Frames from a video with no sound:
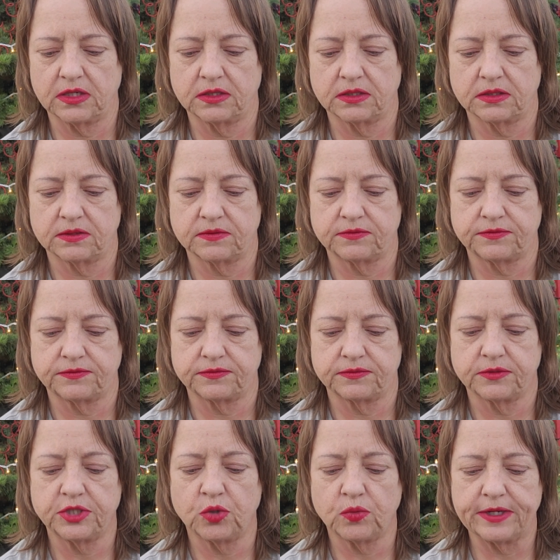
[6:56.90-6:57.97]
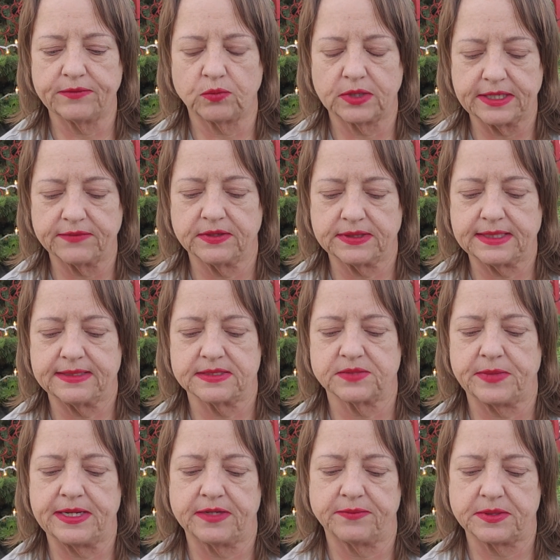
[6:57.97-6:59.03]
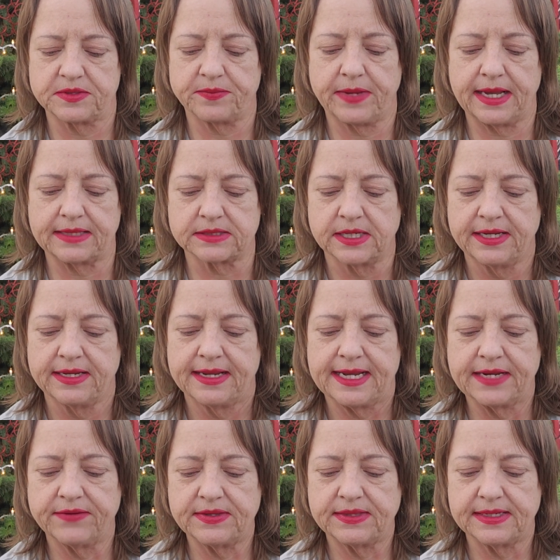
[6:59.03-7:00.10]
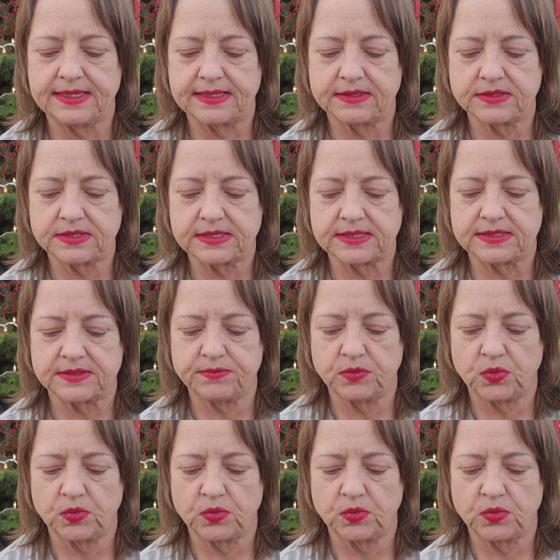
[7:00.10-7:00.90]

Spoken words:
of what everything is made up is mass, everything else is